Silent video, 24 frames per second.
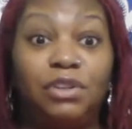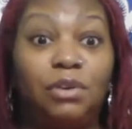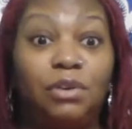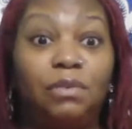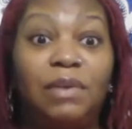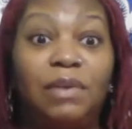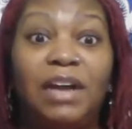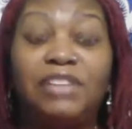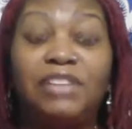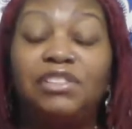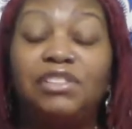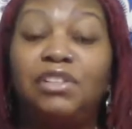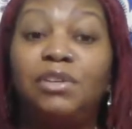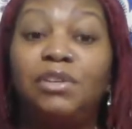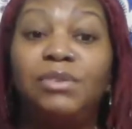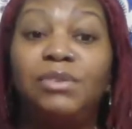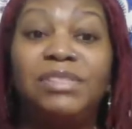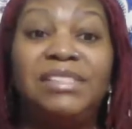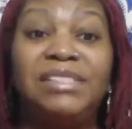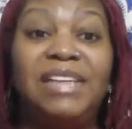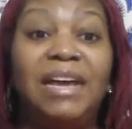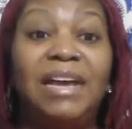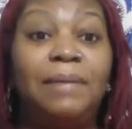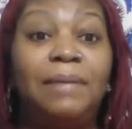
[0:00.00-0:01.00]
garage
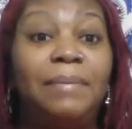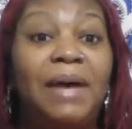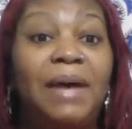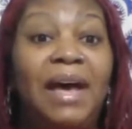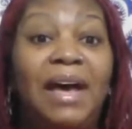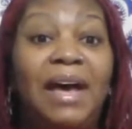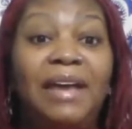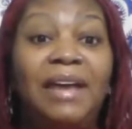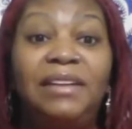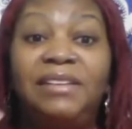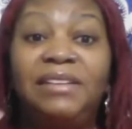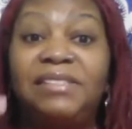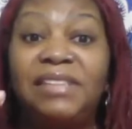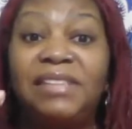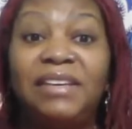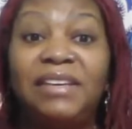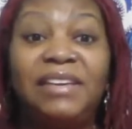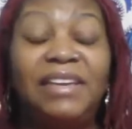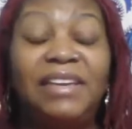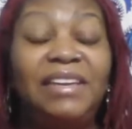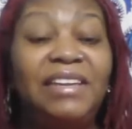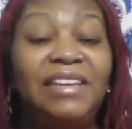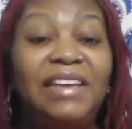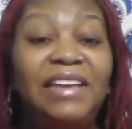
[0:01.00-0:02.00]
closing down behind us and
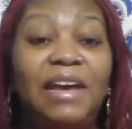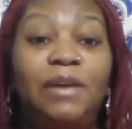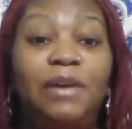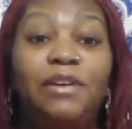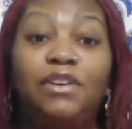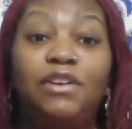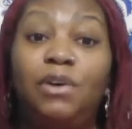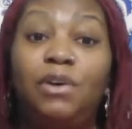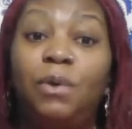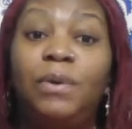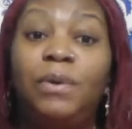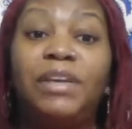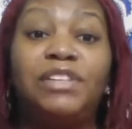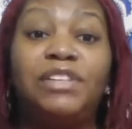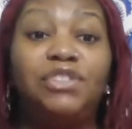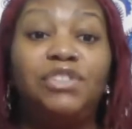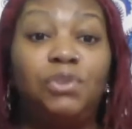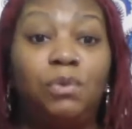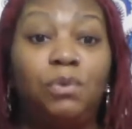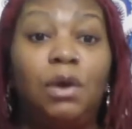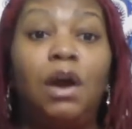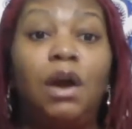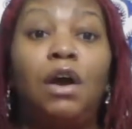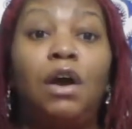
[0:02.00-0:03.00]
getting out and going
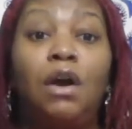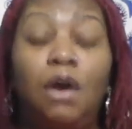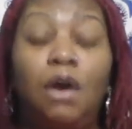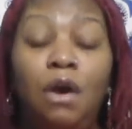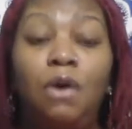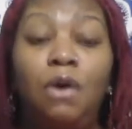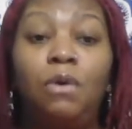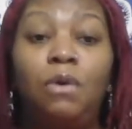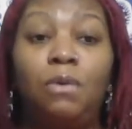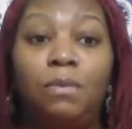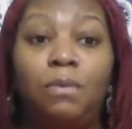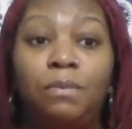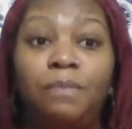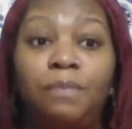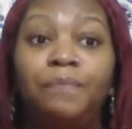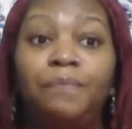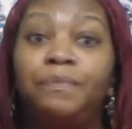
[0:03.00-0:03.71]
into our home.